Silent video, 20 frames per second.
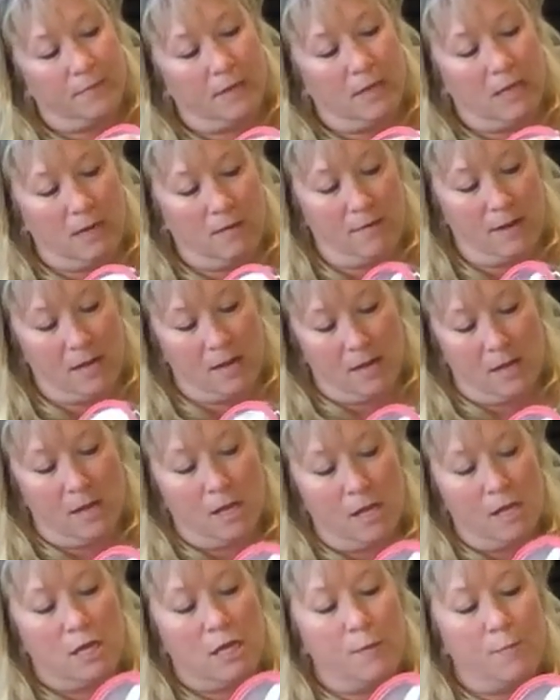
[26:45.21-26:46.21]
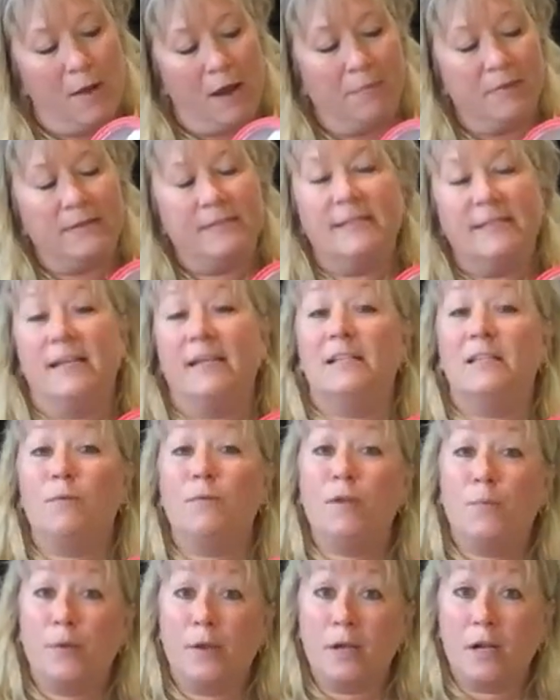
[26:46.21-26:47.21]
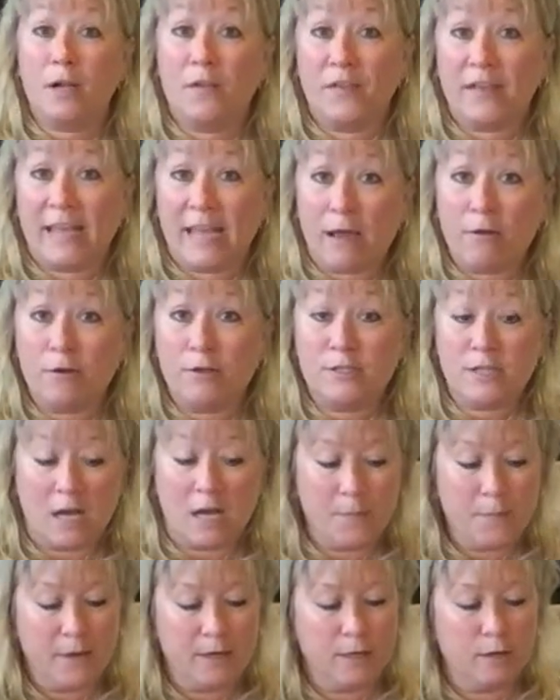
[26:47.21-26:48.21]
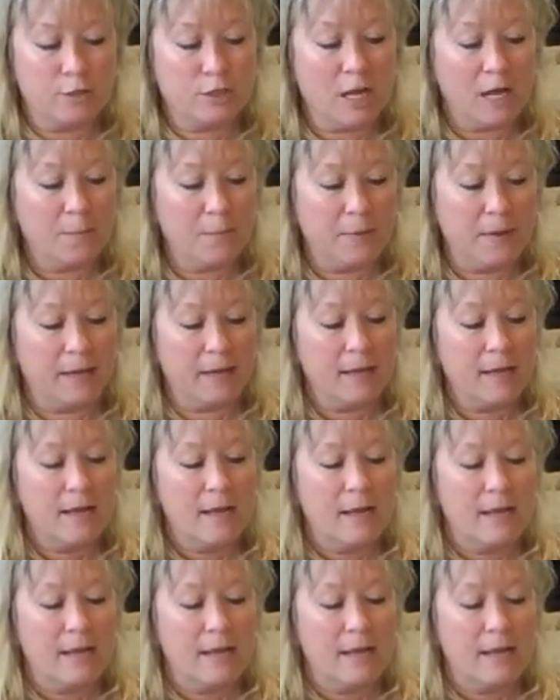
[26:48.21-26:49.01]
Anyway, you pop this in, and then when you put it on the countertop and you're chopping,